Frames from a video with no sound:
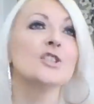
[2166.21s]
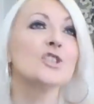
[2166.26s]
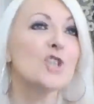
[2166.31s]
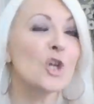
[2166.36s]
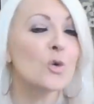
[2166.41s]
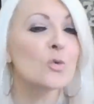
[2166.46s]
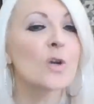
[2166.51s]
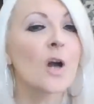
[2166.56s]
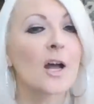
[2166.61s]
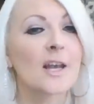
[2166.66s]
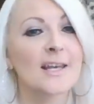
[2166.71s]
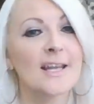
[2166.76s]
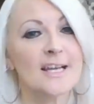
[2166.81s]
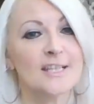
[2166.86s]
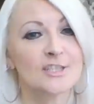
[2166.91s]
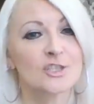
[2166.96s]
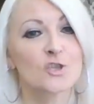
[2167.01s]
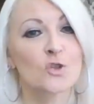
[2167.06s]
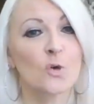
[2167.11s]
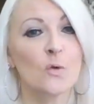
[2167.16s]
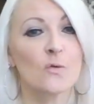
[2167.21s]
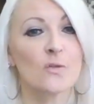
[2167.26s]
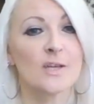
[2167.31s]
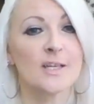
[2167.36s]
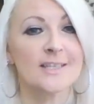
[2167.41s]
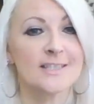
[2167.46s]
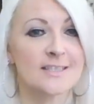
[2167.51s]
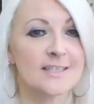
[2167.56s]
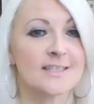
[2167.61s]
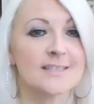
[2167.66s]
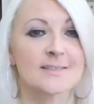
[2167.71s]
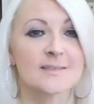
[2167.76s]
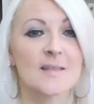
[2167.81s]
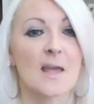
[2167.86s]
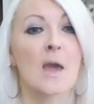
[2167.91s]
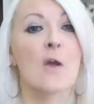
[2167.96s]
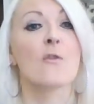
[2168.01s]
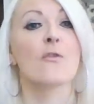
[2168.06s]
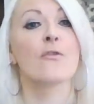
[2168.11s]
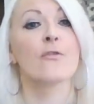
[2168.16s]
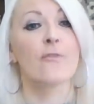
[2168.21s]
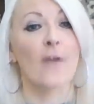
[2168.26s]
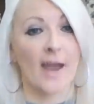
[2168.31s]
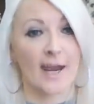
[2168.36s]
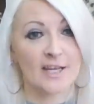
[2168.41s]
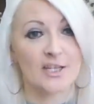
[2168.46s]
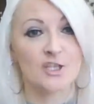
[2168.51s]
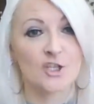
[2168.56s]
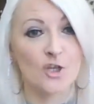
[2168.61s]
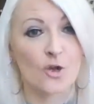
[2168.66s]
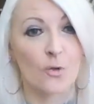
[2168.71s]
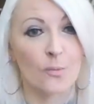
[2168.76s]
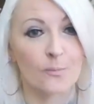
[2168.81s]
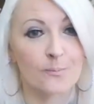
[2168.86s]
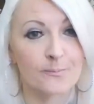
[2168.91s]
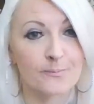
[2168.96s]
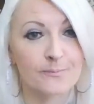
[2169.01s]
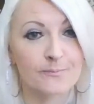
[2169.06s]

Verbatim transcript: Do not let stuff like this affect you.